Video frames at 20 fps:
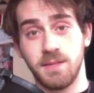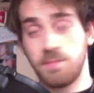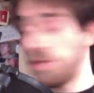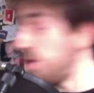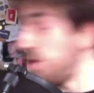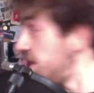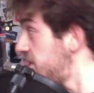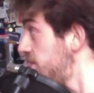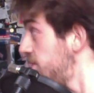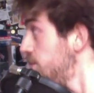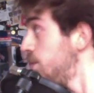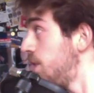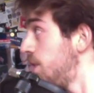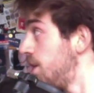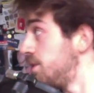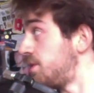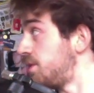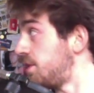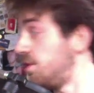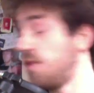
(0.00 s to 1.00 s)
But there's all
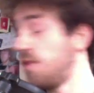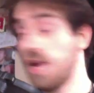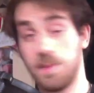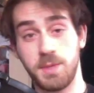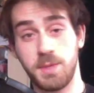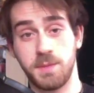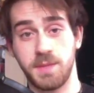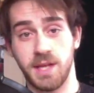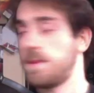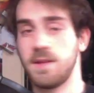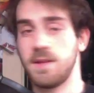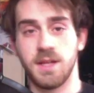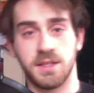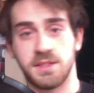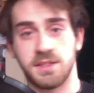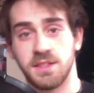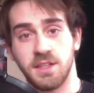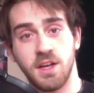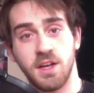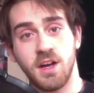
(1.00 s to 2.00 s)
kinds of crap up there.
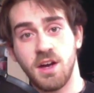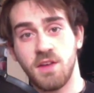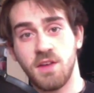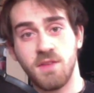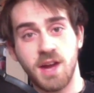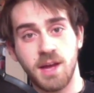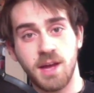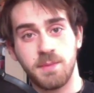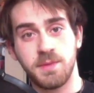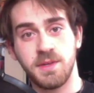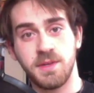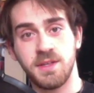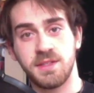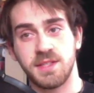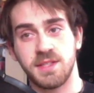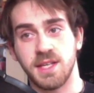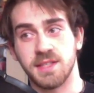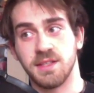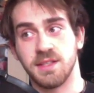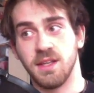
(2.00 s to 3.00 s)
There's cigar
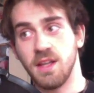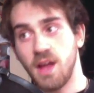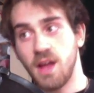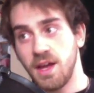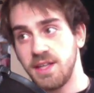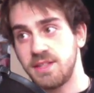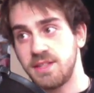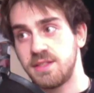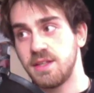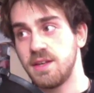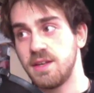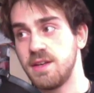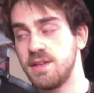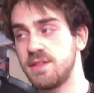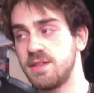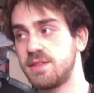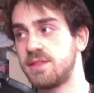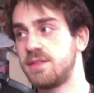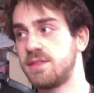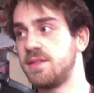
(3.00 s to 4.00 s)
wrappers, there's
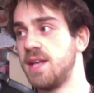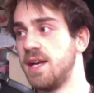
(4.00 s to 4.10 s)
lighters,